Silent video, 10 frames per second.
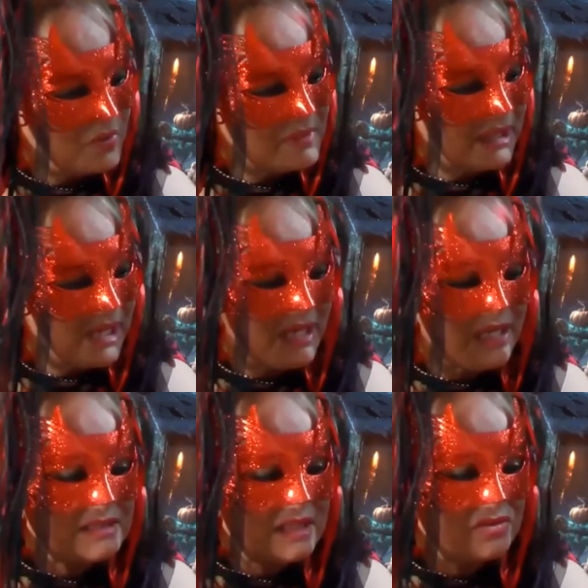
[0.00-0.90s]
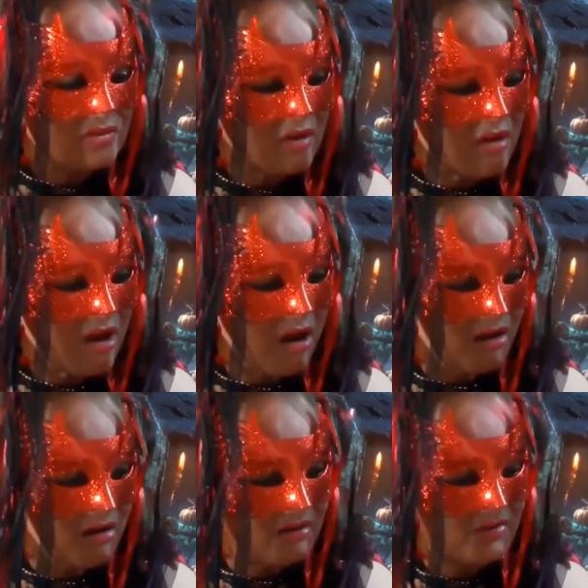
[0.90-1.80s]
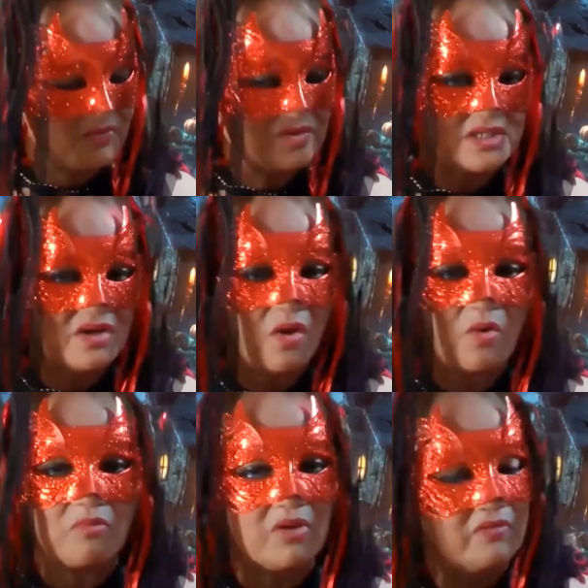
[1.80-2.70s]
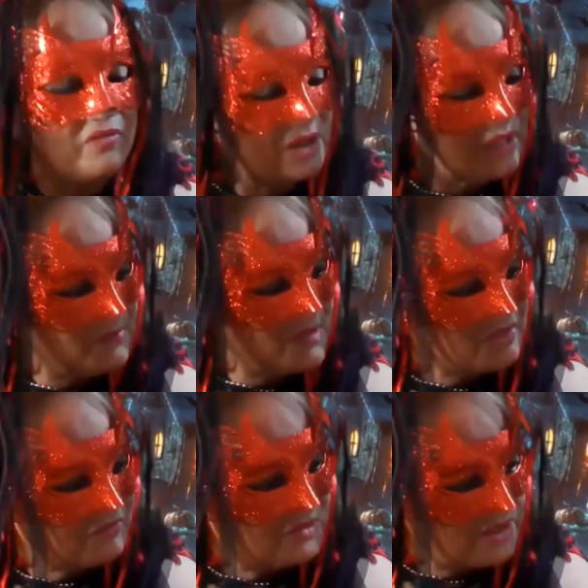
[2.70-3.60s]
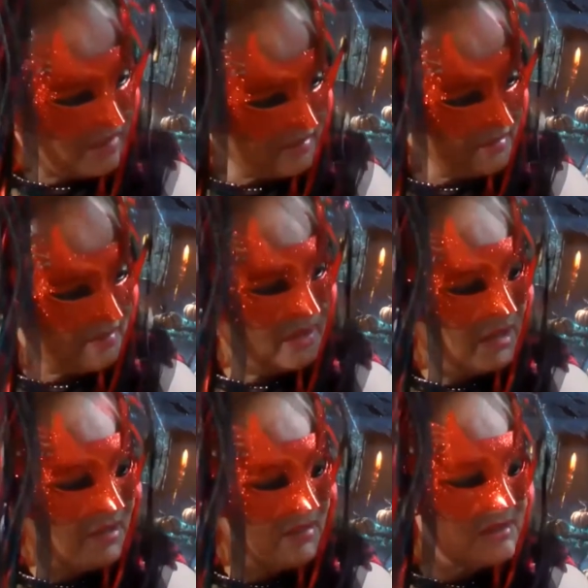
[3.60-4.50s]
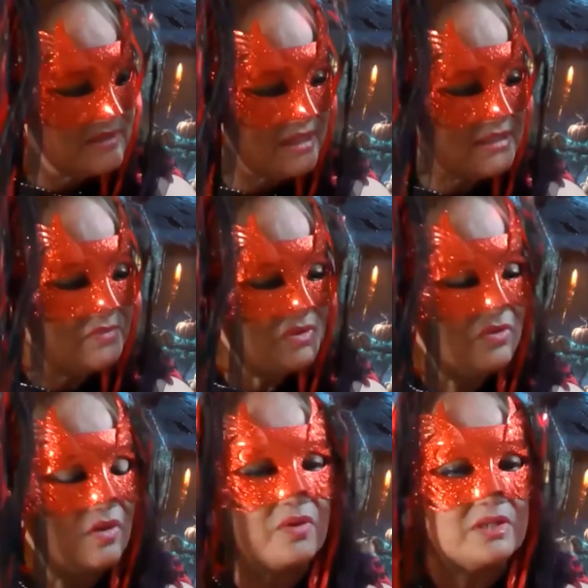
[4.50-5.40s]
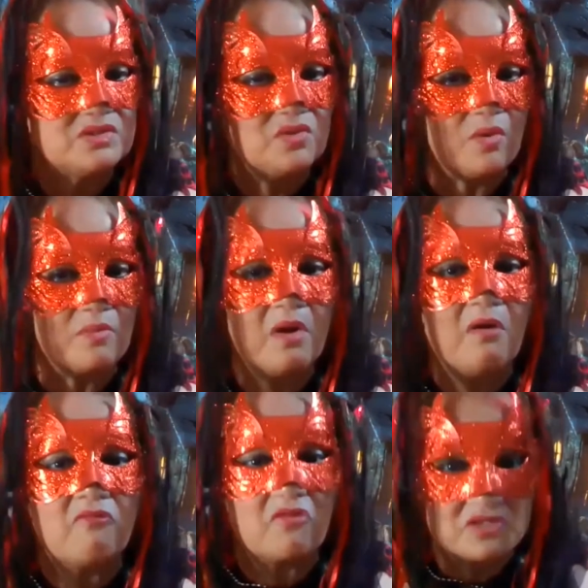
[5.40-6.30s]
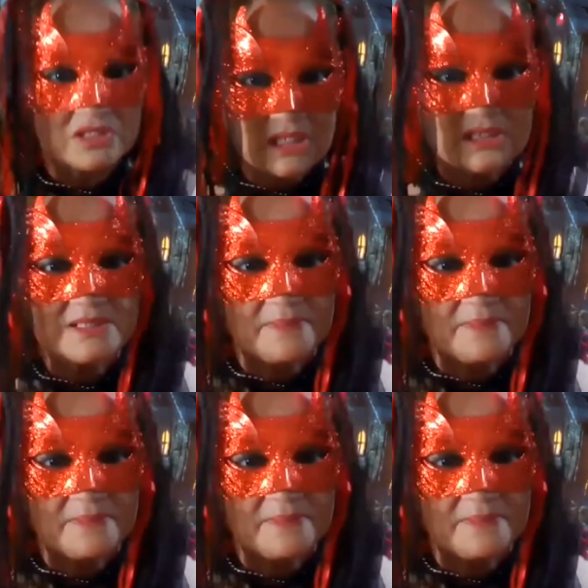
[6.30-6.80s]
woman gazed into the car was a horrific image of death that sent him to a rest home for 6